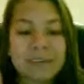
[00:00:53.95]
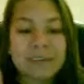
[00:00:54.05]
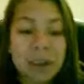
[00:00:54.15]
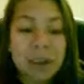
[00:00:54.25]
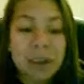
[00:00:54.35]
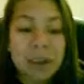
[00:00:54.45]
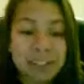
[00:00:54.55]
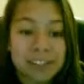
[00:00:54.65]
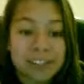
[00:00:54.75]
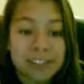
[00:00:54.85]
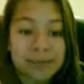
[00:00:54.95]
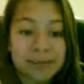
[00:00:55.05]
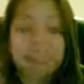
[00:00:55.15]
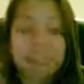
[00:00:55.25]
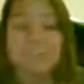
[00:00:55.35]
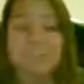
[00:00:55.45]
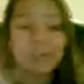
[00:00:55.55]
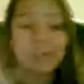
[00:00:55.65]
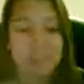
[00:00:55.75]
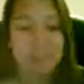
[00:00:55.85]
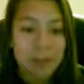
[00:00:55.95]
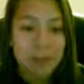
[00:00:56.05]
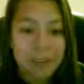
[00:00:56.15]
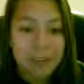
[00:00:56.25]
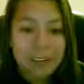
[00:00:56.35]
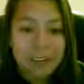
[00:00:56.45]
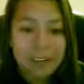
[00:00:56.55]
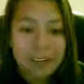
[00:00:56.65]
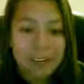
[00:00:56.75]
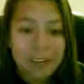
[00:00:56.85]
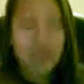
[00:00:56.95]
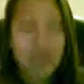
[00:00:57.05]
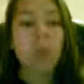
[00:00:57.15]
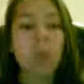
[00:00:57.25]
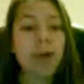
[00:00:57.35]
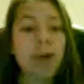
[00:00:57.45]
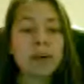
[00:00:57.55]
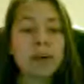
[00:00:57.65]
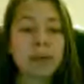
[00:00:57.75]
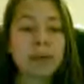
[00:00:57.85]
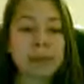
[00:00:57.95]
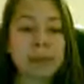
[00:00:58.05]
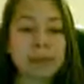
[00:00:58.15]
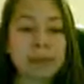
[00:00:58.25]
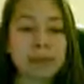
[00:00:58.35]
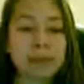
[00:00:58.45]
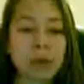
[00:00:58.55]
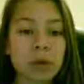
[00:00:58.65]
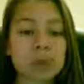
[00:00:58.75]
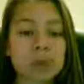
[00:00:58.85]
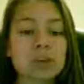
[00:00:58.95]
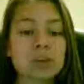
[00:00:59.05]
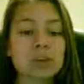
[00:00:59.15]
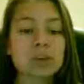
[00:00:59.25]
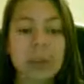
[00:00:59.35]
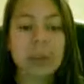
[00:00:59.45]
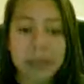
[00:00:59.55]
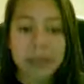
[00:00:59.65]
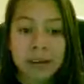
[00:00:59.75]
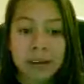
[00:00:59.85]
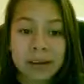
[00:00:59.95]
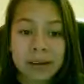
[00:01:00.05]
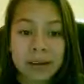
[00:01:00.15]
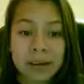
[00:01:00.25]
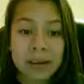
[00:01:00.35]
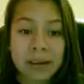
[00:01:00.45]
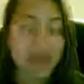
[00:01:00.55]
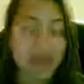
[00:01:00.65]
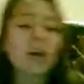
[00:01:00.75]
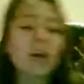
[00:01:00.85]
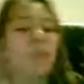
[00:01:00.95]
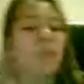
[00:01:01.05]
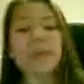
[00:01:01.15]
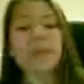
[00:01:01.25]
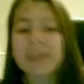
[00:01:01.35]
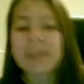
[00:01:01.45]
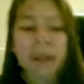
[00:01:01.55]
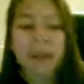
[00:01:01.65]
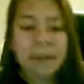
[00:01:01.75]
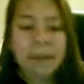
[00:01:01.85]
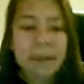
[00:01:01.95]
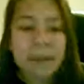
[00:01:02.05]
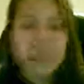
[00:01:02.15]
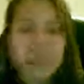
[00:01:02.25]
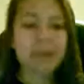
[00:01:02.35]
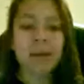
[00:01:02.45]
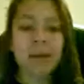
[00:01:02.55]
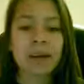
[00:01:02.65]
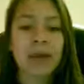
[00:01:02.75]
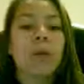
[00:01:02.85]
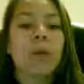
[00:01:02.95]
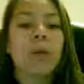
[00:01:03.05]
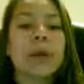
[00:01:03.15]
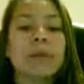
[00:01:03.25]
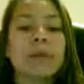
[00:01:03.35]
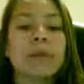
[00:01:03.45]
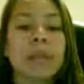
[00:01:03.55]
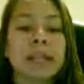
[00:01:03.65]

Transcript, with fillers: Honestly, though, back to the original topic. Why are girls' bathrooms always so crowded and all the way at the end of the line? I mean, and why do we have to wait,